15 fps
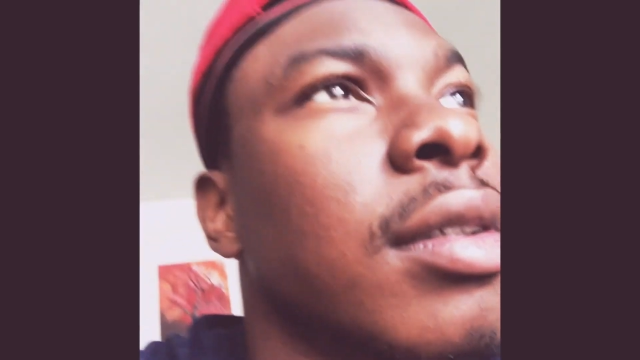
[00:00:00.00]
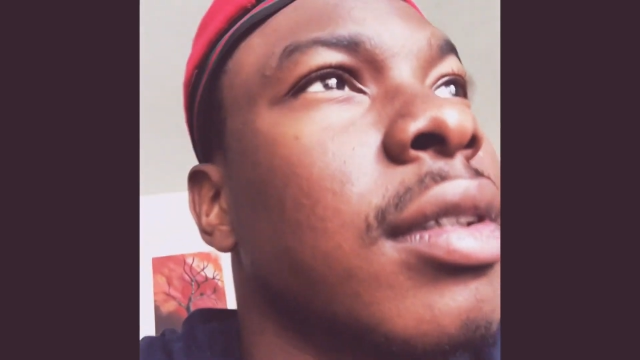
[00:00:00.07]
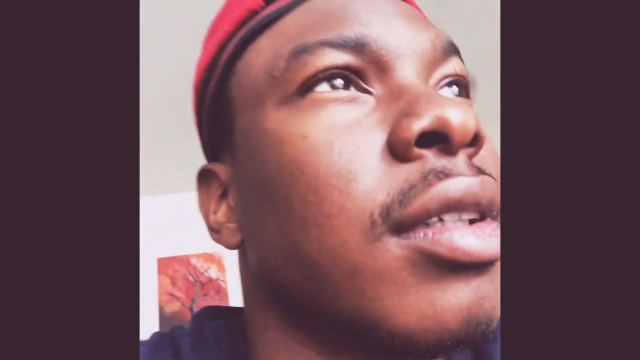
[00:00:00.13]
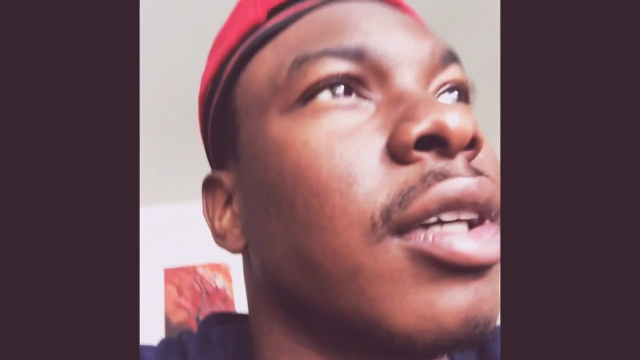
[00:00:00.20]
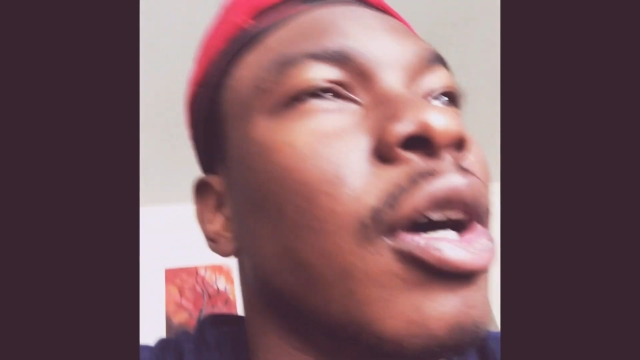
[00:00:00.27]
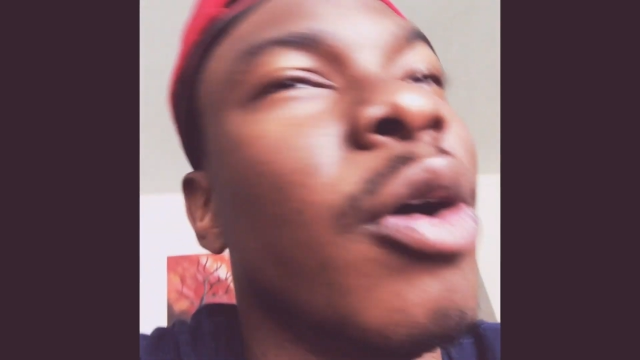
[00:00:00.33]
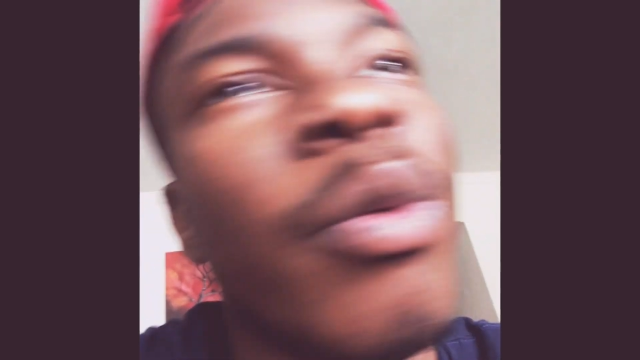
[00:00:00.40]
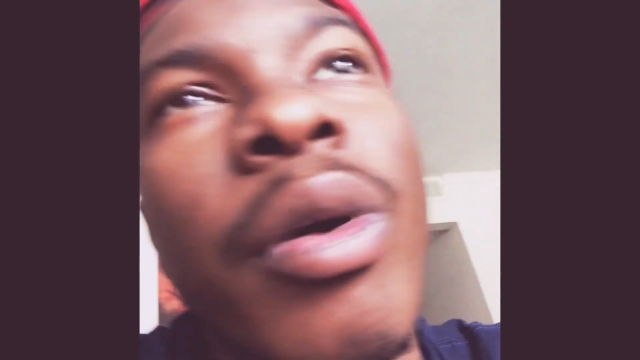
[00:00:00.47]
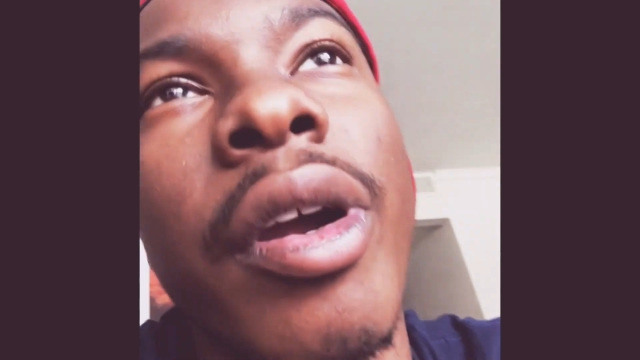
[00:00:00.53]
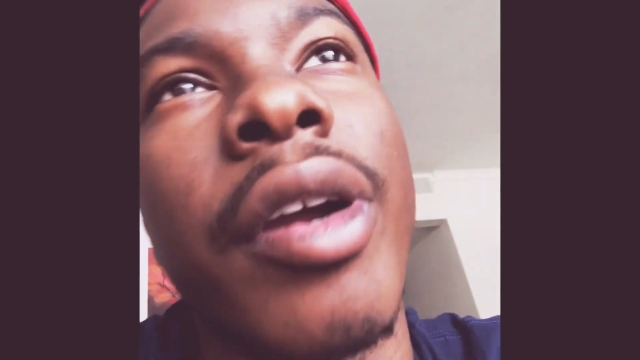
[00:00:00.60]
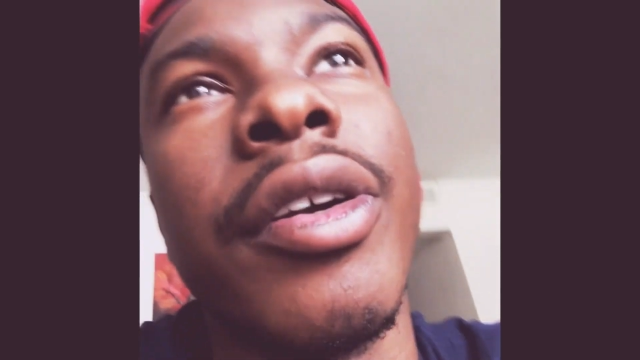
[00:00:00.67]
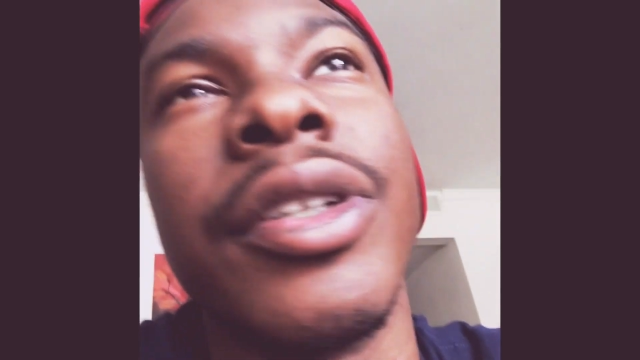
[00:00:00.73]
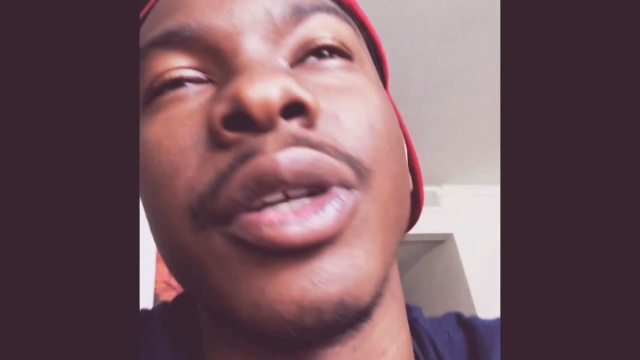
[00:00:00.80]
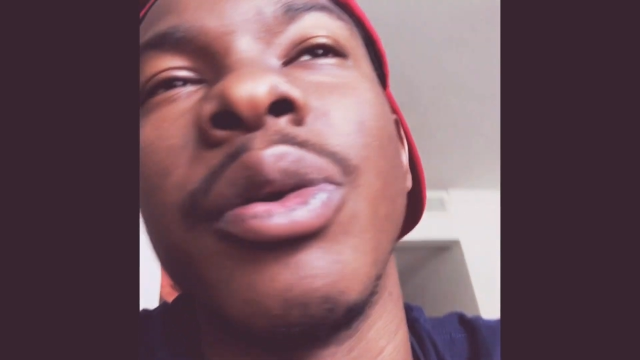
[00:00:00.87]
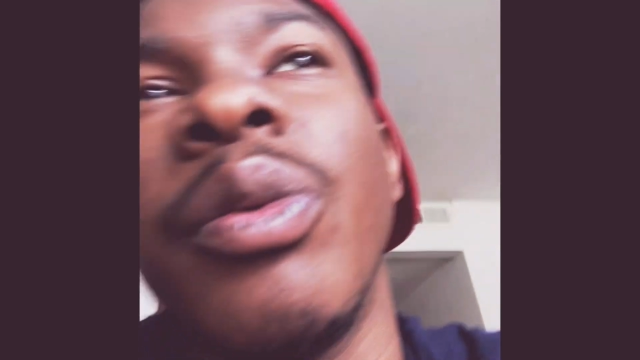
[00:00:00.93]

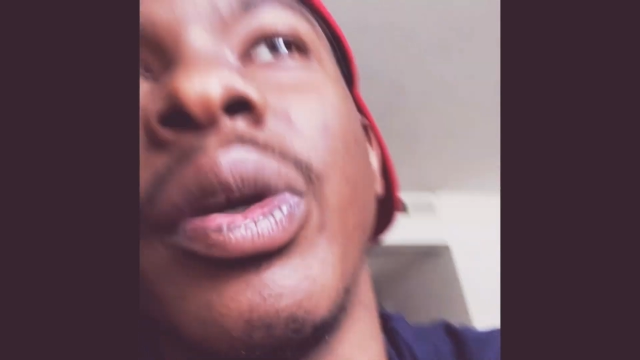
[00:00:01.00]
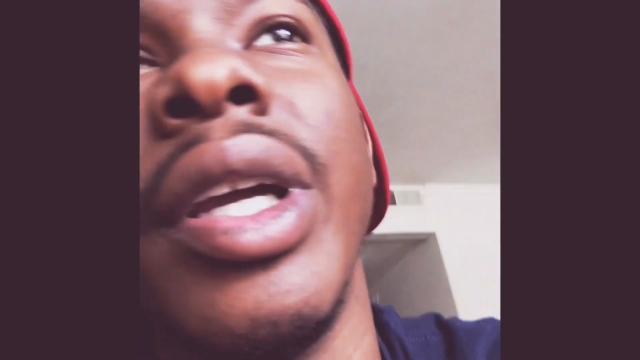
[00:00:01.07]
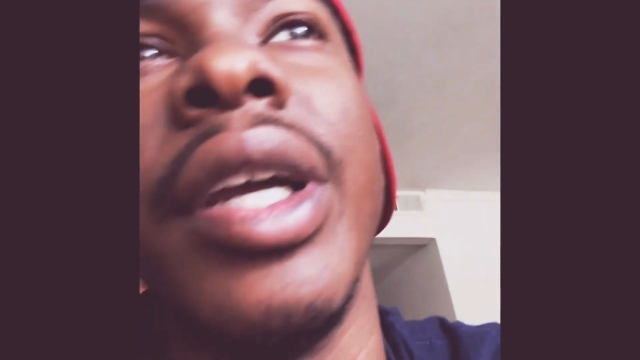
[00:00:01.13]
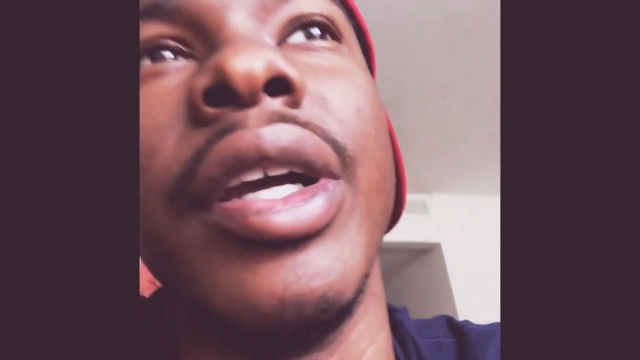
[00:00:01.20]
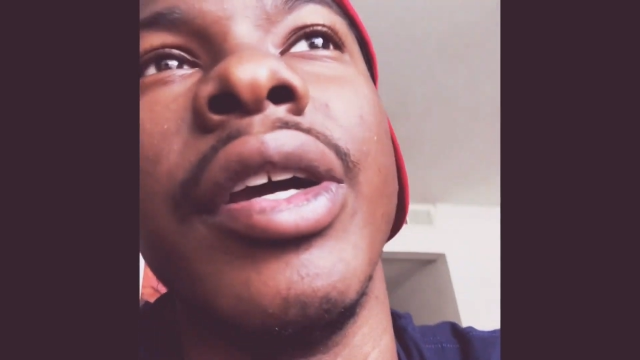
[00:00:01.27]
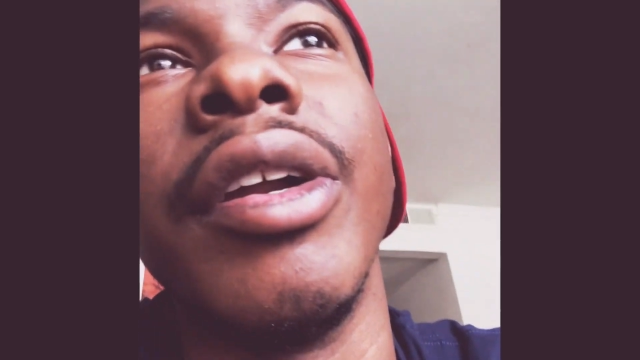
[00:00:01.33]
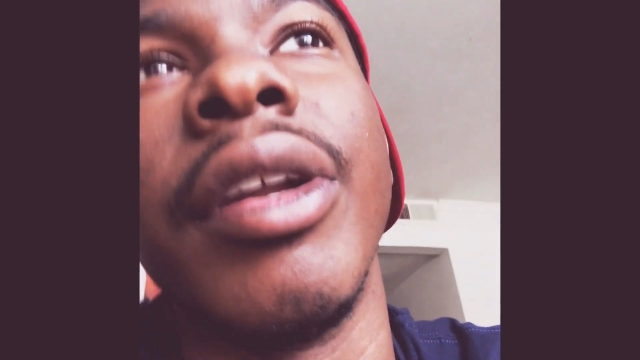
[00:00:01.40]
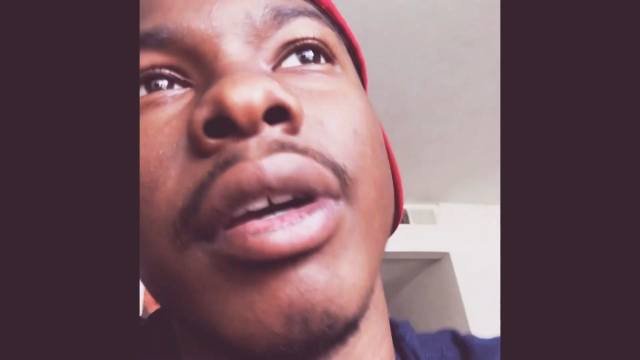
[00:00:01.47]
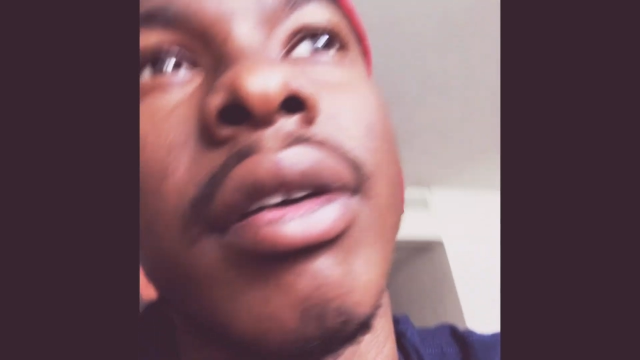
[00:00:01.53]
Coworkers are weird.